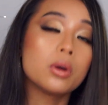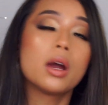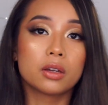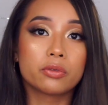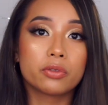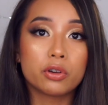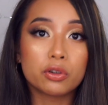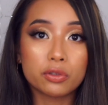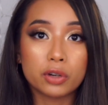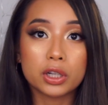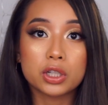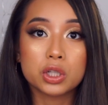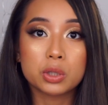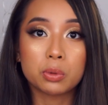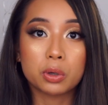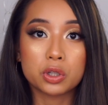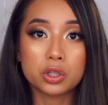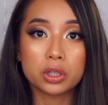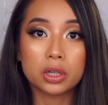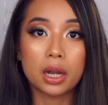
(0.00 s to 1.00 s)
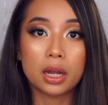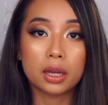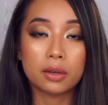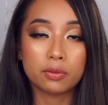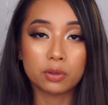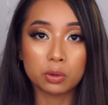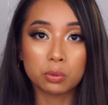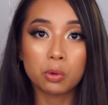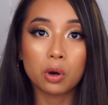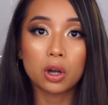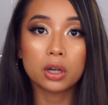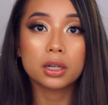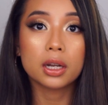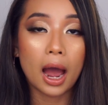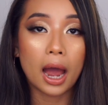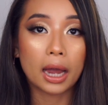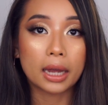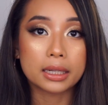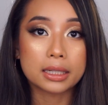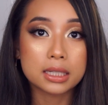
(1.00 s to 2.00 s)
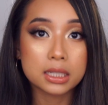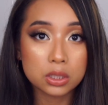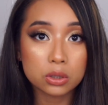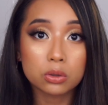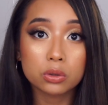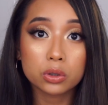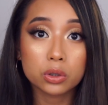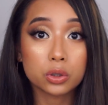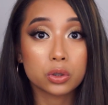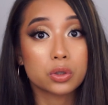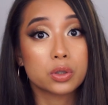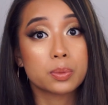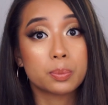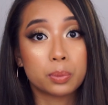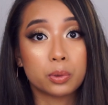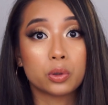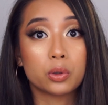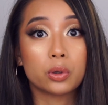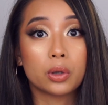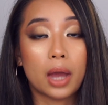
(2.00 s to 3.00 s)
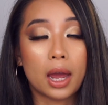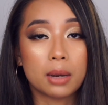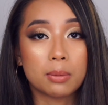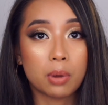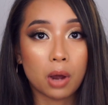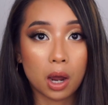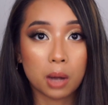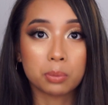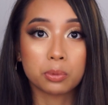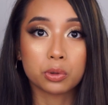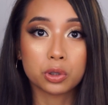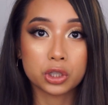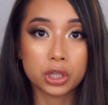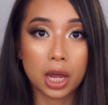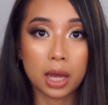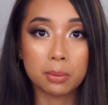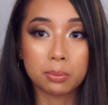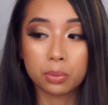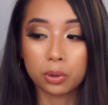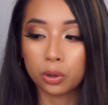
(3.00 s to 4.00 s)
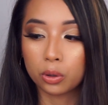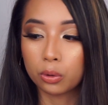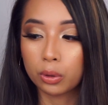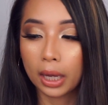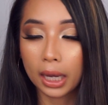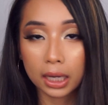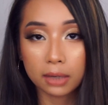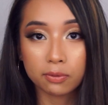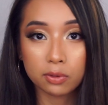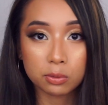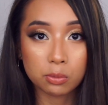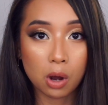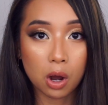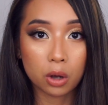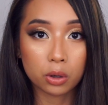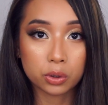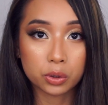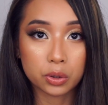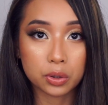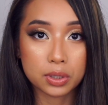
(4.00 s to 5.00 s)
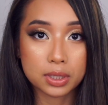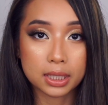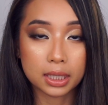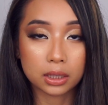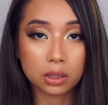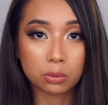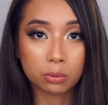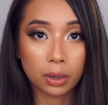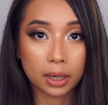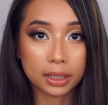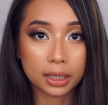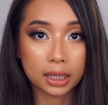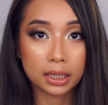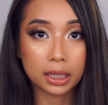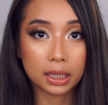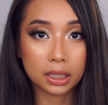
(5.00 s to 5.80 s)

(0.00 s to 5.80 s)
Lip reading: Feel free to watch it if you want. I still use blue and purple shampoo even while using the Redken